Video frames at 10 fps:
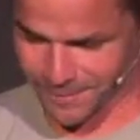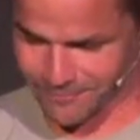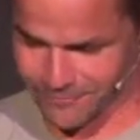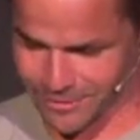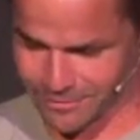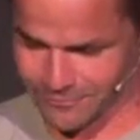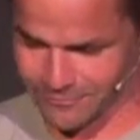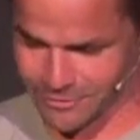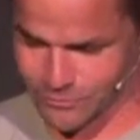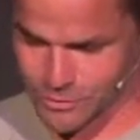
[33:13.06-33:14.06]
Fifth,
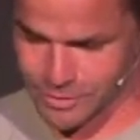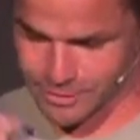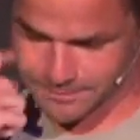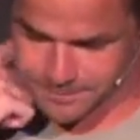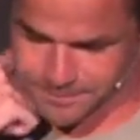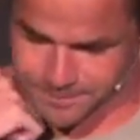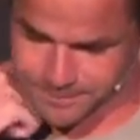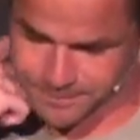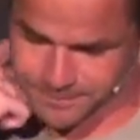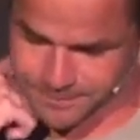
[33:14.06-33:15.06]
verse 14.
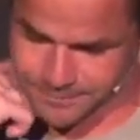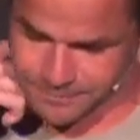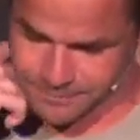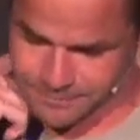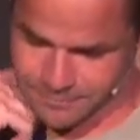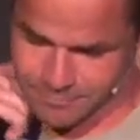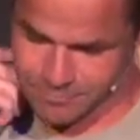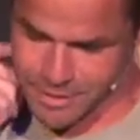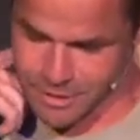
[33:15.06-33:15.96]
Make